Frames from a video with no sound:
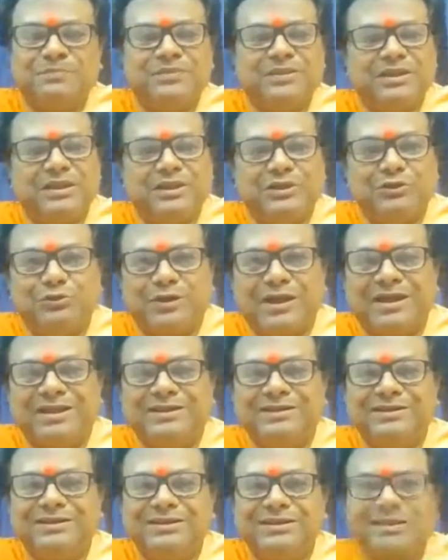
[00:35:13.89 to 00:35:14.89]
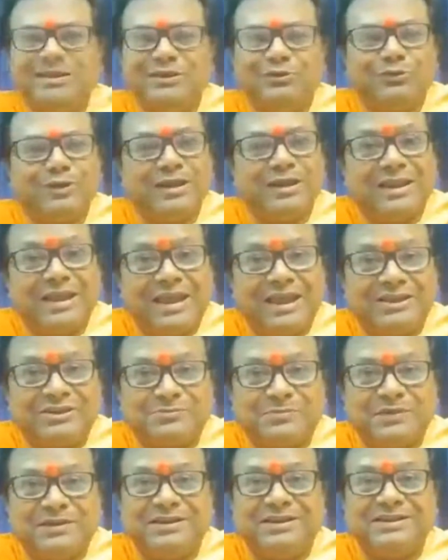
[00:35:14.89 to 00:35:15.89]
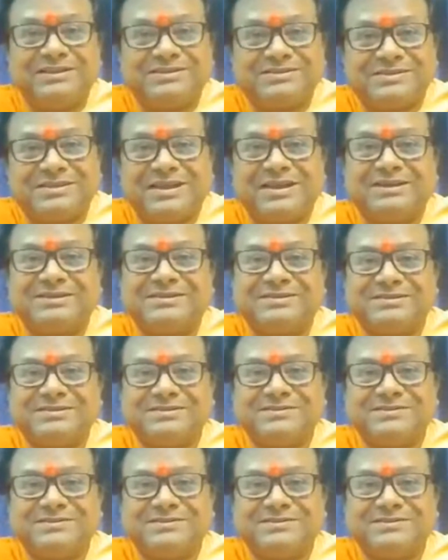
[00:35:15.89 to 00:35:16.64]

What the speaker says: you can experience that.